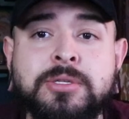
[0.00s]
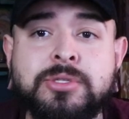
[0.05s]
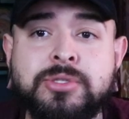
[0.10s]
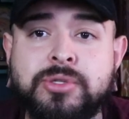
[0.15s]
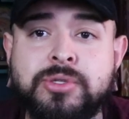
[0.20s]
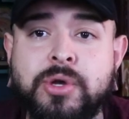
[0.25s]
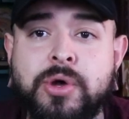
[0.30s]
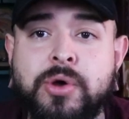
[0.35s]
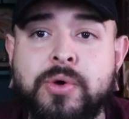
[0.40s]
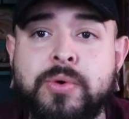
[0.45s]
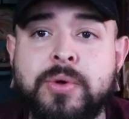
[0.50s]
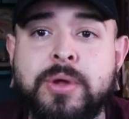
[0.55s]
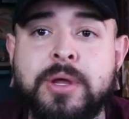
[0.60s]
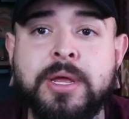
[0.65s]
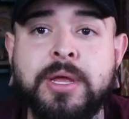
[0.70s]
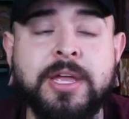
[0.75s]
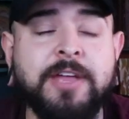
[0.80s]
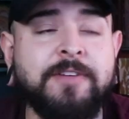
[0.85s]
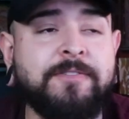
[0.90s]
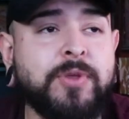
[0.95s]
So
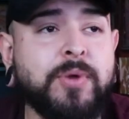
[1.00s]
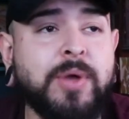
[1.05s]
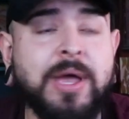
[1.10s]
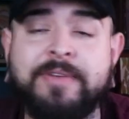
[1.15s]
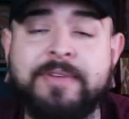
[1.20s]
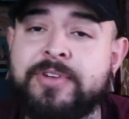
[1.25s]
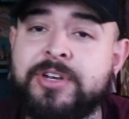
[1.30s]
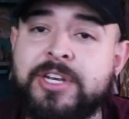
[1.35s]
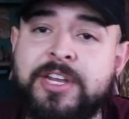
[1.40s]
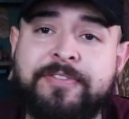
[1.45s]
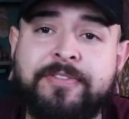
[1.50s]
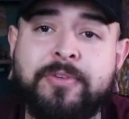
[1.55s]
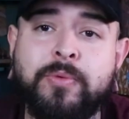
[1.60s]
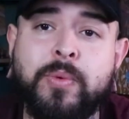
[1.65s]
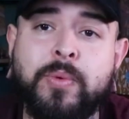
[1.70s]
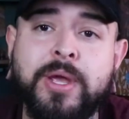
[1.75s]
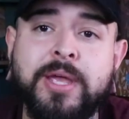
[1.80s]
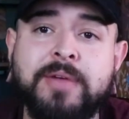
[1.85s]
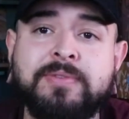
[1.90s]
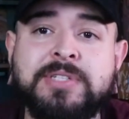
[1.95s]
if you have a different
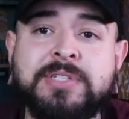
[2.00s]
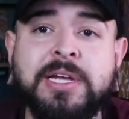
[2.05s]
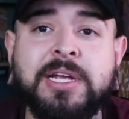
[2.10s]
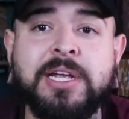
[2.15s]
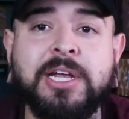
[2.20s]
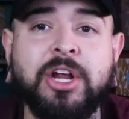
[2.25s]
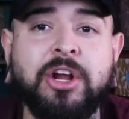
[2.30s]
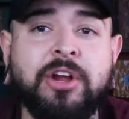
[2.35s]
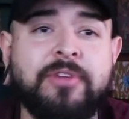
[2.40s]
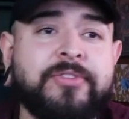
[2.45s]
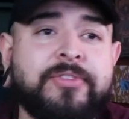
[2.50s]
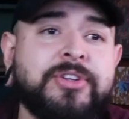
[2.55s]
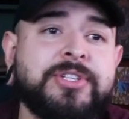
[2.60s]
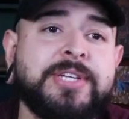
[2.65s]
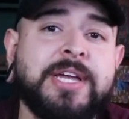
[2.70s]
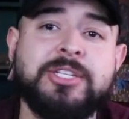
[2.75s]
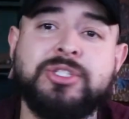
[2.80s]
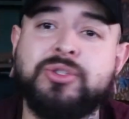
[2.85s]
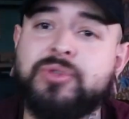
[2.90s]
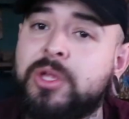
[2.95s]
way of taking care of your
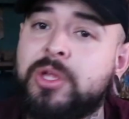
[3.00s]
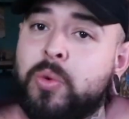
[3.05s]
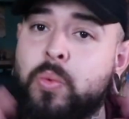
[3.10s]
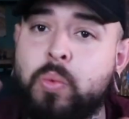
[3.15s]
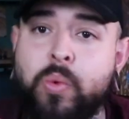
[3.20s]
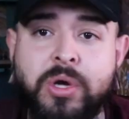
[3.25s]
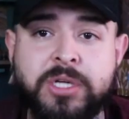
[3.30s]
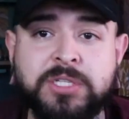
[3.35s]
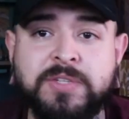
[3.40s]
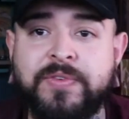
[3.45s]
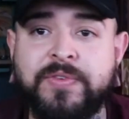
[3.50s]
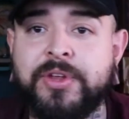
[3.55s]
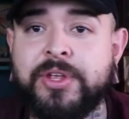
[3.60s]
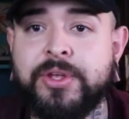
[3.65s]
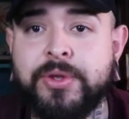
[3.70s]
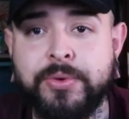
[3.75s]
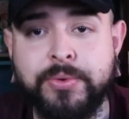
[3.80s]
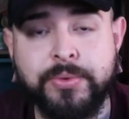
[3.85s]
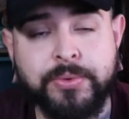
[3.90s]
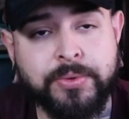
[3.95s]
tattoo that works for
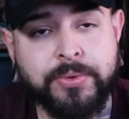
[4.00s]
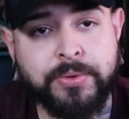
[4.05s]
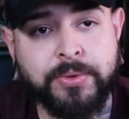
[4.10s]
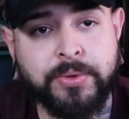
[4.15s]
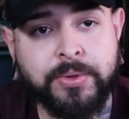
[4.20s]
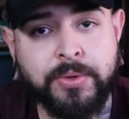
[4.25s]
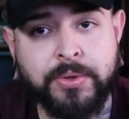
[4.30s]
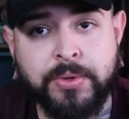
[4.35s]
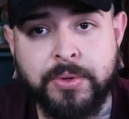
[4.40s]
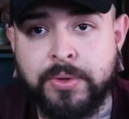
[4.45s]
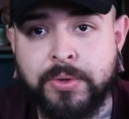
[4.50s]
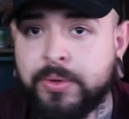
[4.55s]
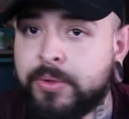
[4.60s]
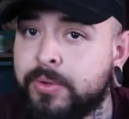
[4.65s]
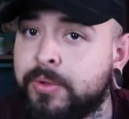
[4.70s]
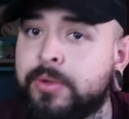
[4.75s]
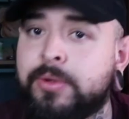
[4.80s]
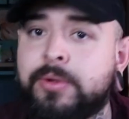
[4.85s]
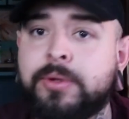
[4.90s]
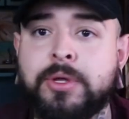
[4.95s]
you,
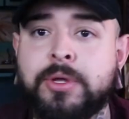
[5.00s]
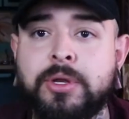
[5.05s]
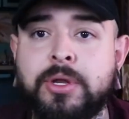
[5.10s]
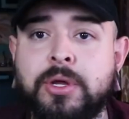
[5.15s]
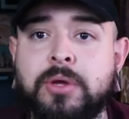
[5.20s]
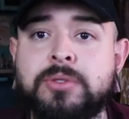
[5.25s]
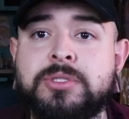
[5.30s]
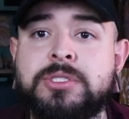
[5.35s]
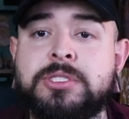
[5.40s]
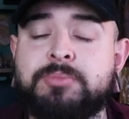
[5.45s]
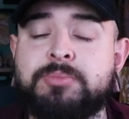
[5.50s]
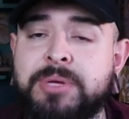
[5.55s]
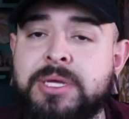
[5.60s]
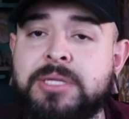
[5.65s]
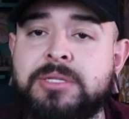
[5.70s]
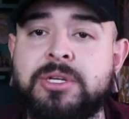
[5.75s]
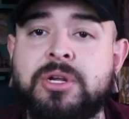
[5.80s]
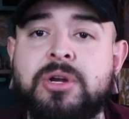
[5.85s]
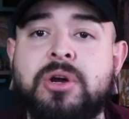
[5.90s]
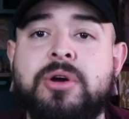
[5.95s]
you know, speak
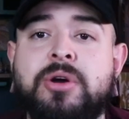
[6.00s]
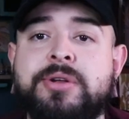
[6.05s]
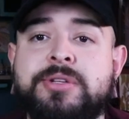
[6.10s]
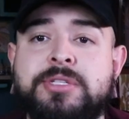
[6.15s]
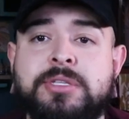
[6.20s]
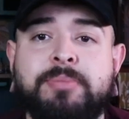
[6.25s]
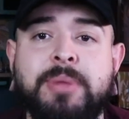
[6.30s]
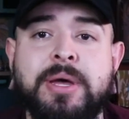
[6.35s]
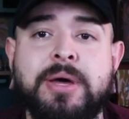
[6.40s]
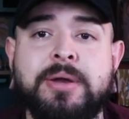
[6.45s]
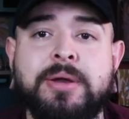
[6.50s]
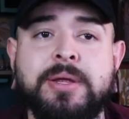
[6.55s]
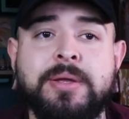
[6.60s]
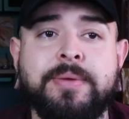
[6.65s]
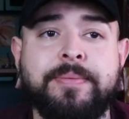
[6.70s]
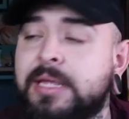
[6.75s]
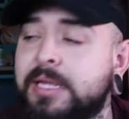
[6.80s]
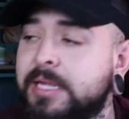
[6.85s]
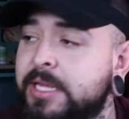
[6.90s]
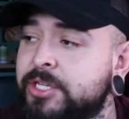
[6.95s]
to your artist about it.
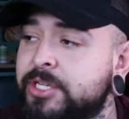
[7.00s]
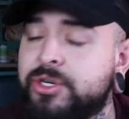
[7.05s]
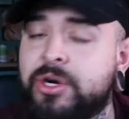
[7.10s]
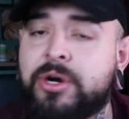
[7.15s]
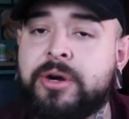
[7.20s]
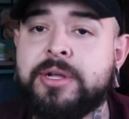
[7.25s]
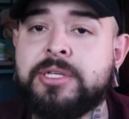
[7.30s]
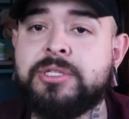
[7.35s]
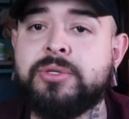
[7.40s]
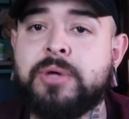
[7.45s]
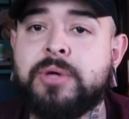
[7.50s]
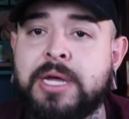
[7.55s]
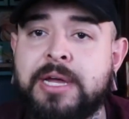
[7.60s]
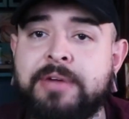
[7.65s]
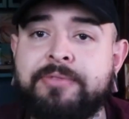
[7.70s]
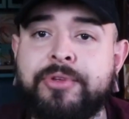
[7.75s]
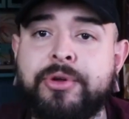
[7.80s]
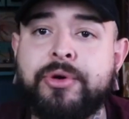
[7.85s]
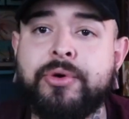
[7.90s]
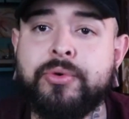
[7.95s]
Each artist will
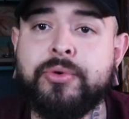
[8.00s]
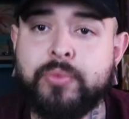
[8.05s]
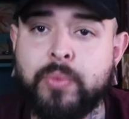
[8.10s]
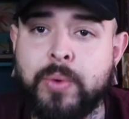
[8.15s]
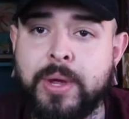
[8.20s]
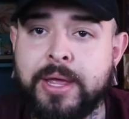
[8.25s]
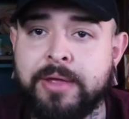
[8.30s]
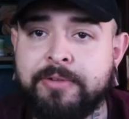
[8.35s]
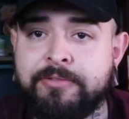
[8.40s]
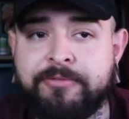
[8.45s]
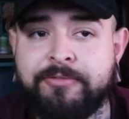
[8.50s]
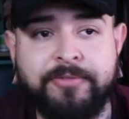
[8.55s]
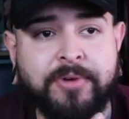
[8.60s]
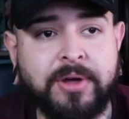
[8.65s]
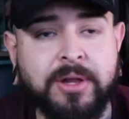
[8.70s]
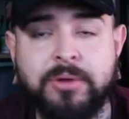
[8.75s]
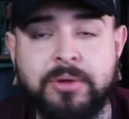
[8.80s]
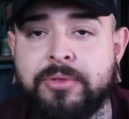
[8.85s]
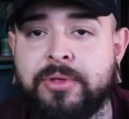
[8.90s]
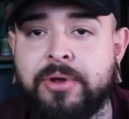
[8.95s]
have their own way.
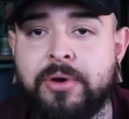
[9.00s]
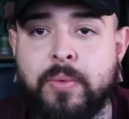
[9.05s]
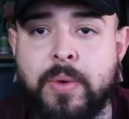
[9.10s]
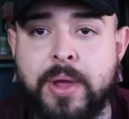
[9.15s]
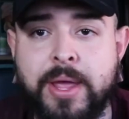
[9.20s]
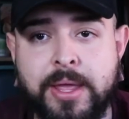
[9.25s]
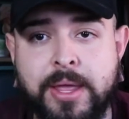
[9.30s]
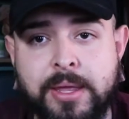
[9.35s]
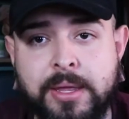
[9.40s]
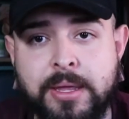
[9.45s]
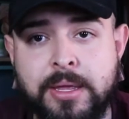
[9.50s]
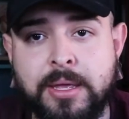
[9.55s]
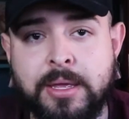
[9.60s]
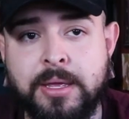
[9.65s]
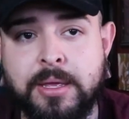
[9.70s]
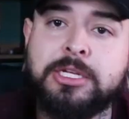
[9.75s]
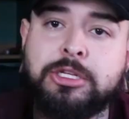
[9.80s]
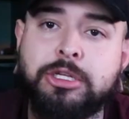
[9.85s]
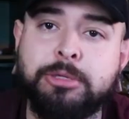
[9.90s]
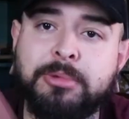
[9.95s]
Follow their way.
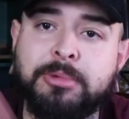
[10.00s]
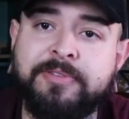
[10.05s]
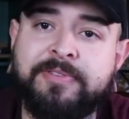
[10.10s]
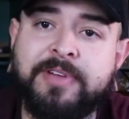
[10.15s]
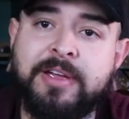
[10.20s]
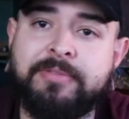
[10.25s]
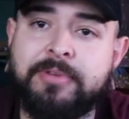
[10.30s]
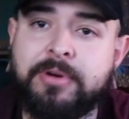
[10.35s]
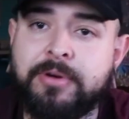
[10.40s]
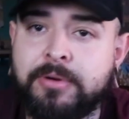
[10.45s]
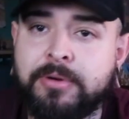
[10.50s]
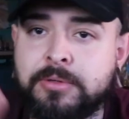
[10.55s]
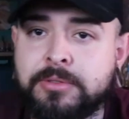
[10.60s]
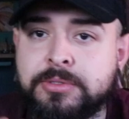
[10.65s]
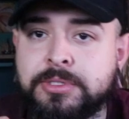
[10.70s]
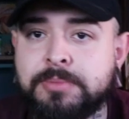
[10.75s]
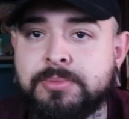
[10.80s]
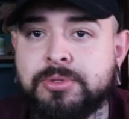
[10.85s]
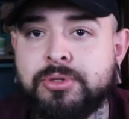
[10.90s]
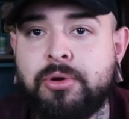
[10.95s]
Do me a favor,
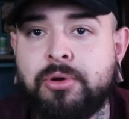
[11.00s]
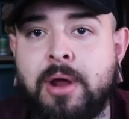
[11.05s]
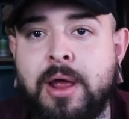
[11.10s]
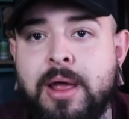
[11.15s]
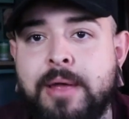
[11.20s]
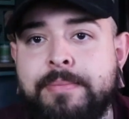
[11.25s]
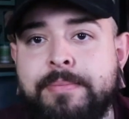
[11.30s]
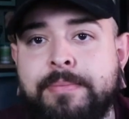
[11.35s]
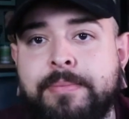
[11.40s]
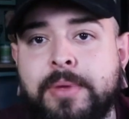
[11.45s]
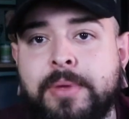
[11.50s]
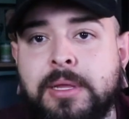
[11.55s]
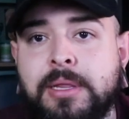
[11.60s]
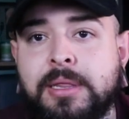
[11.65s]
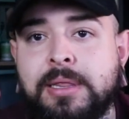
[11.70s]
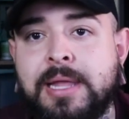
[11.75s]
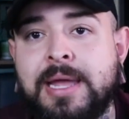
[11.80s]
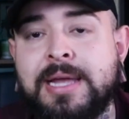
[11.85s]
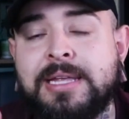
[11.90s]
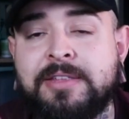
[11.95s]
subscribe,
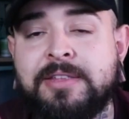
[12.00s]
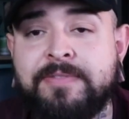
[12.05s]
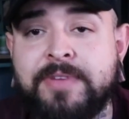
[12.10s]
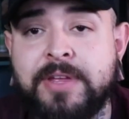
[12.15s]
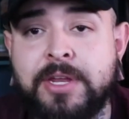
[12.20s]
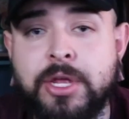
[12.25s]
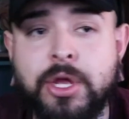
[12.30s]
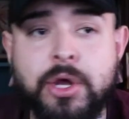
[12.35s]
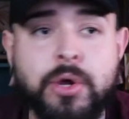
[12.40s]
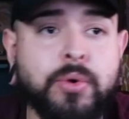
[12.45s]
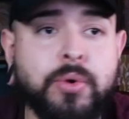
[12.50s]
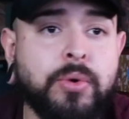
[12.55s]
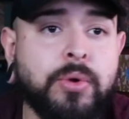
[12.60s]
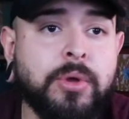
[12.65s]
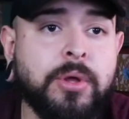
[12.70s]
like the video.